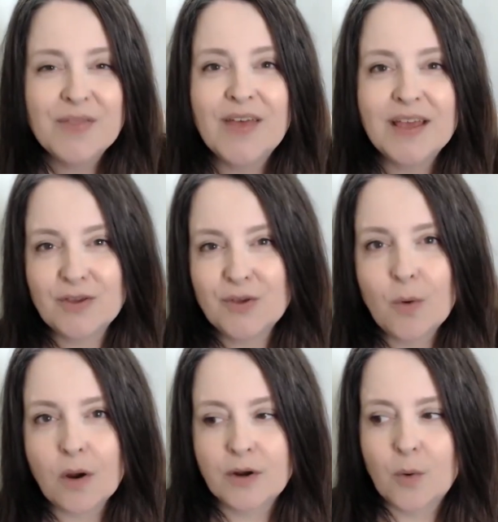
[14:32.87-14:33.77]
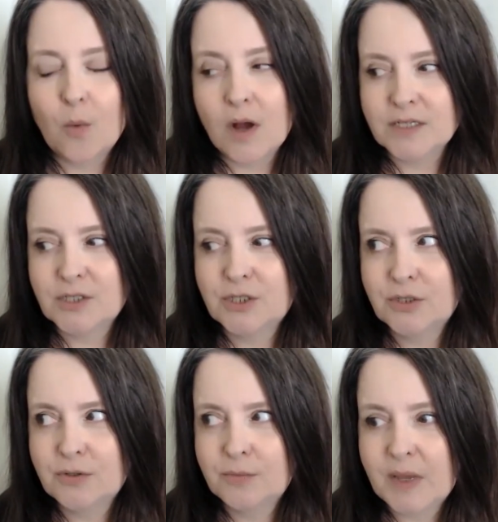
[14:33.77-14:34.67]
that you are going to want
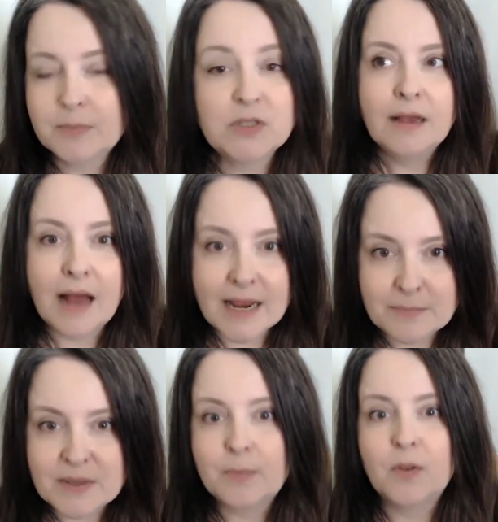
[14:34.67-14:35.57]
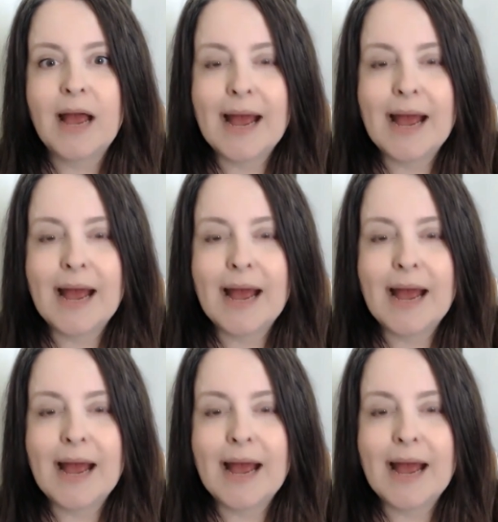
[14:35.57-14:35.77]
to be able to guide people,